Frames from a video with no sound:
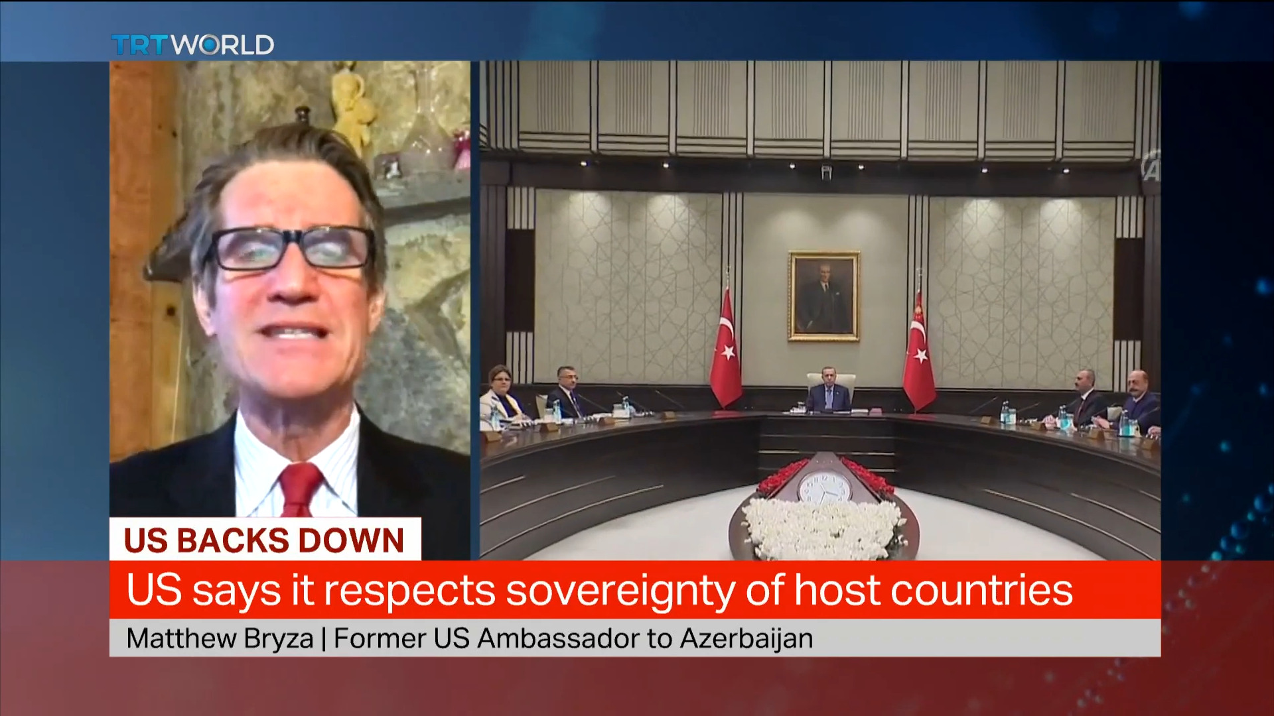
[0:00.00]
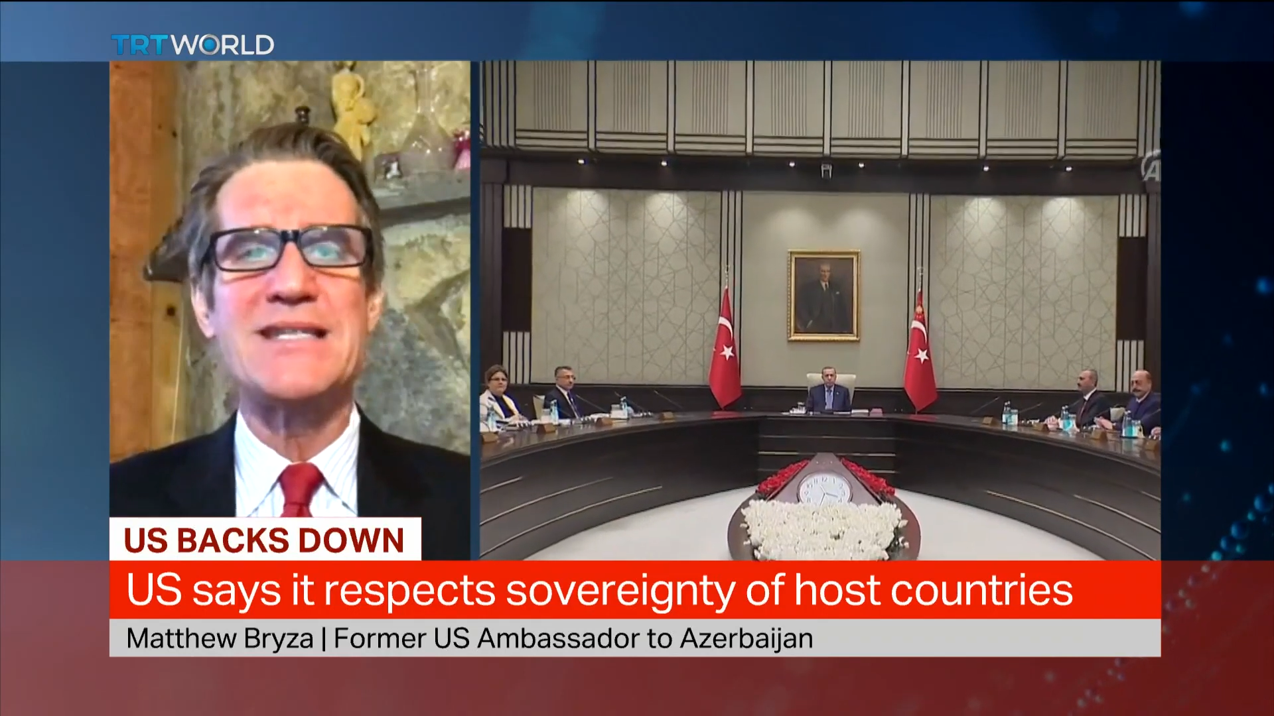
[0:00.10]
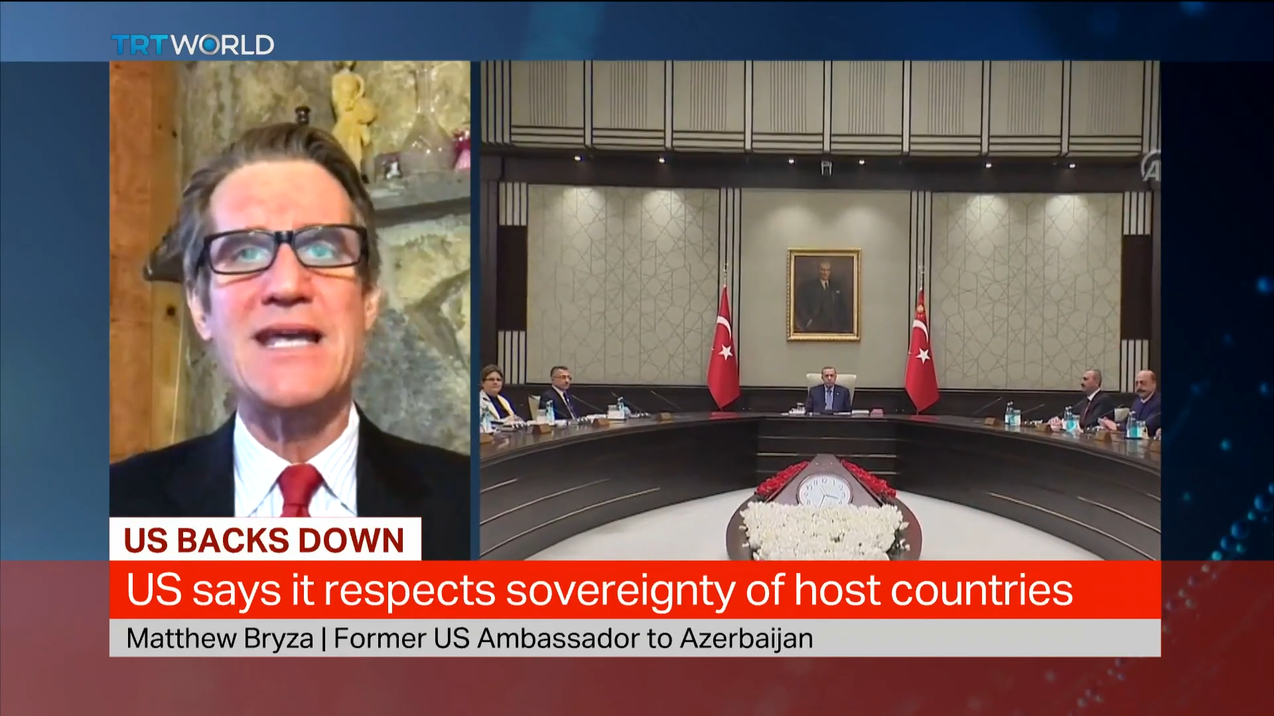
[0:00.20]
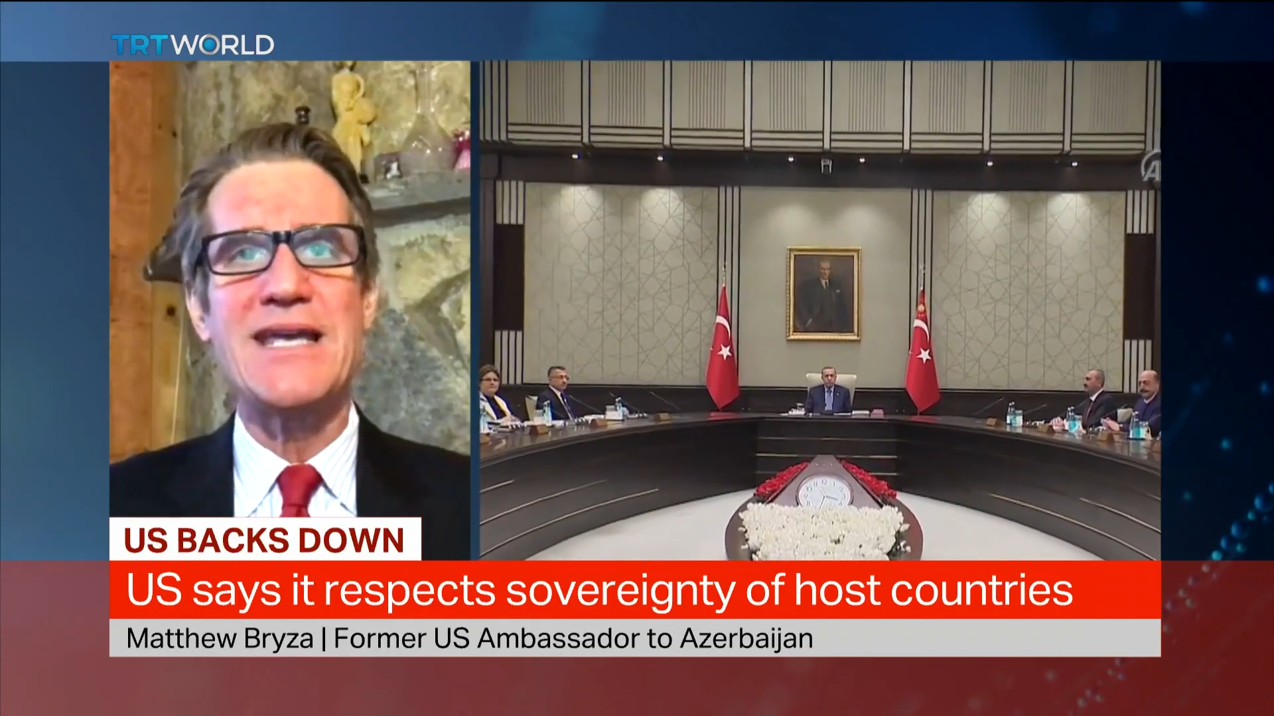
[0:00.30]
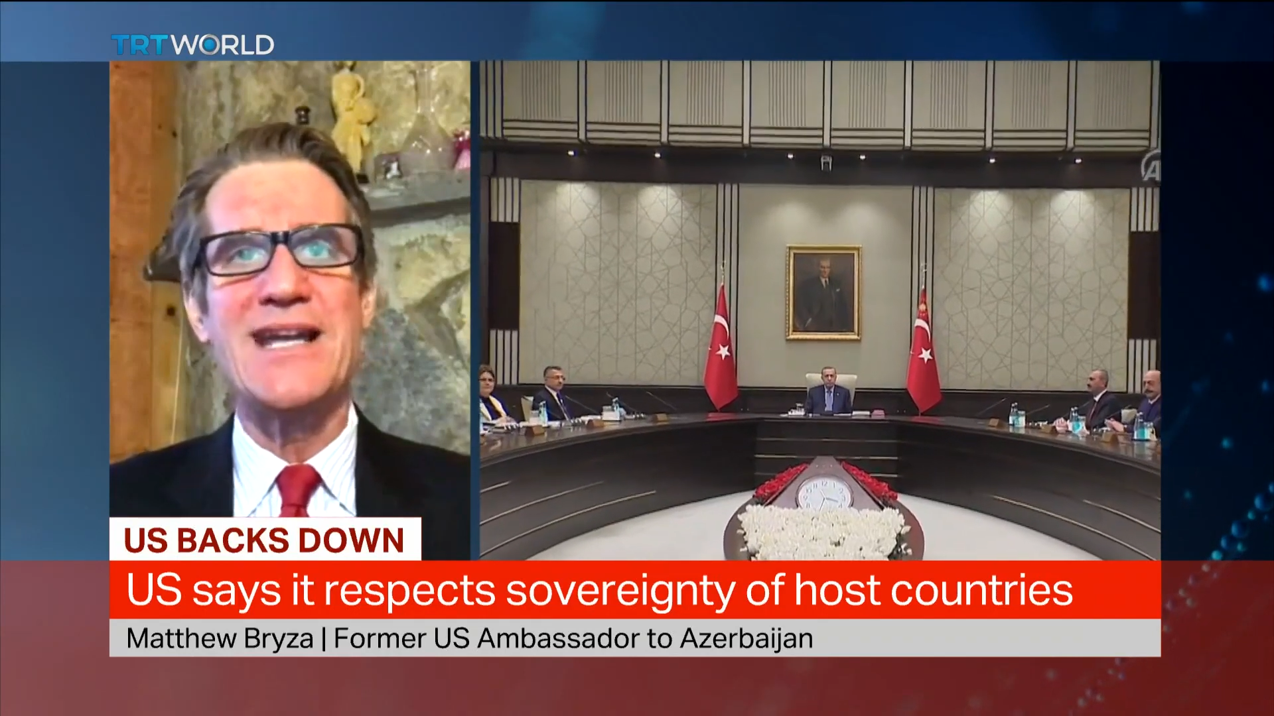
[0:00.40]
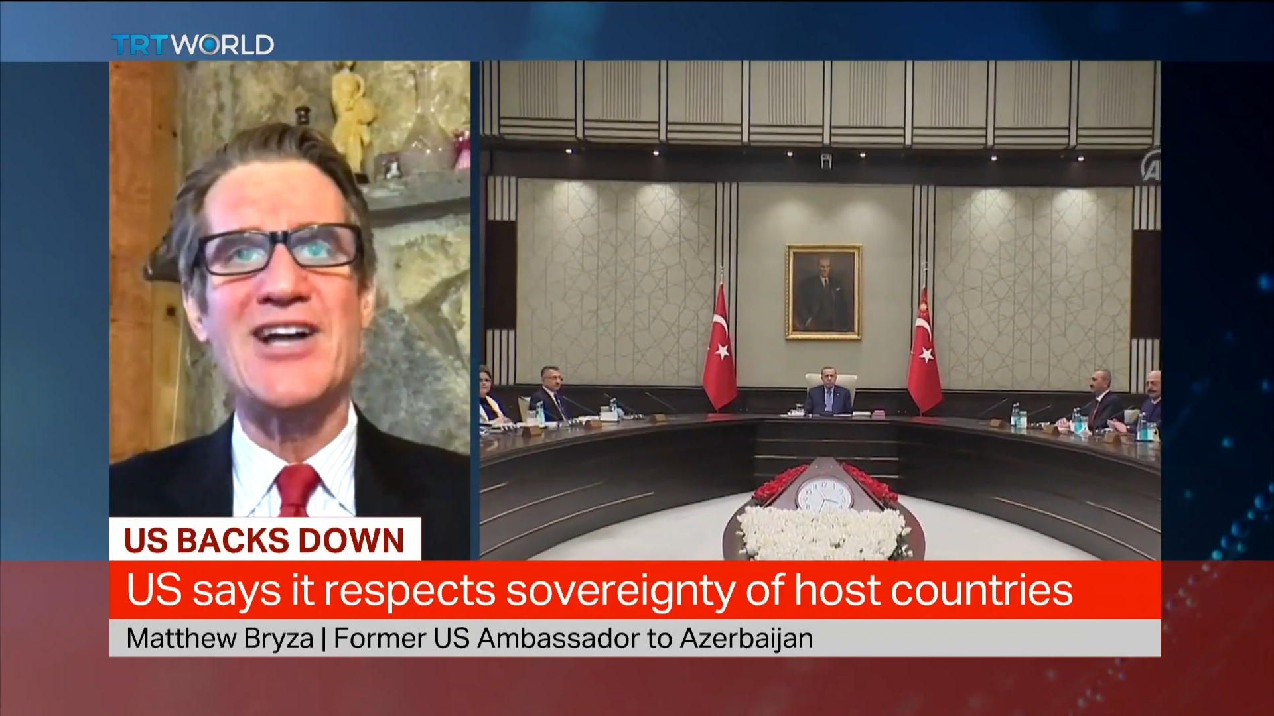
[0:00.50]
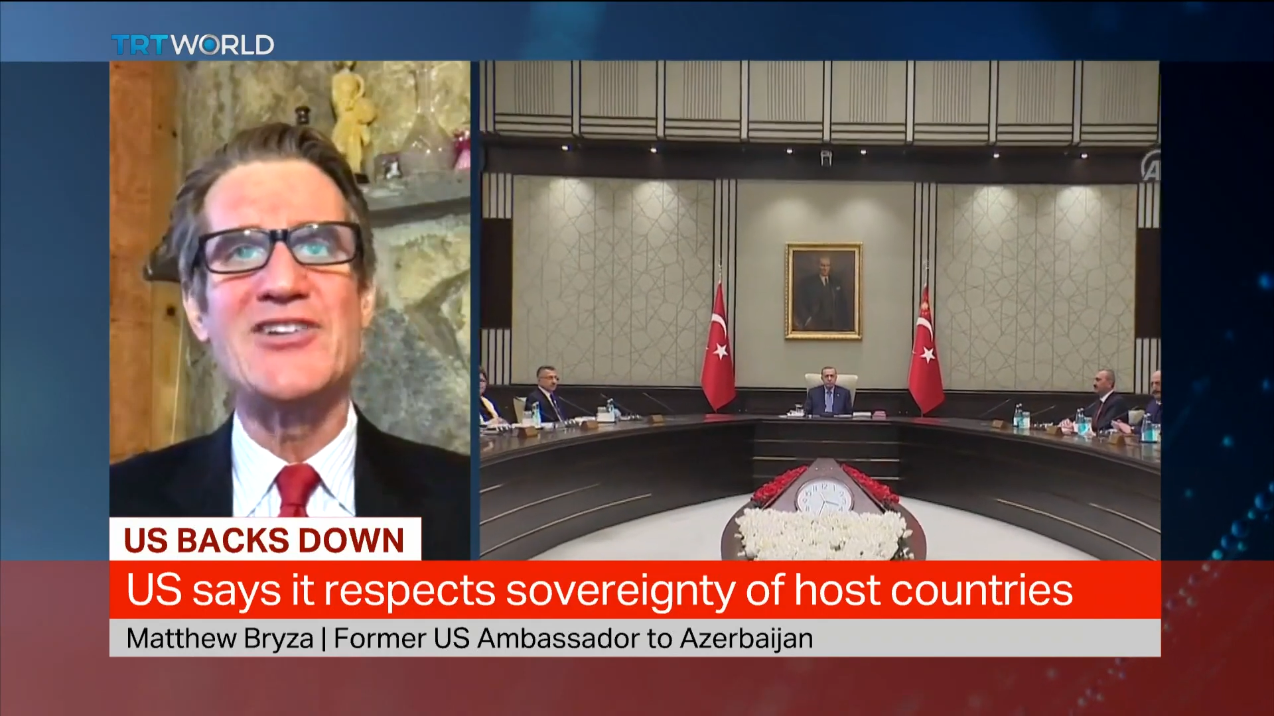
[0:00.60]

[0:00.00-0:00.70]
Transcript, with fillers: mistake in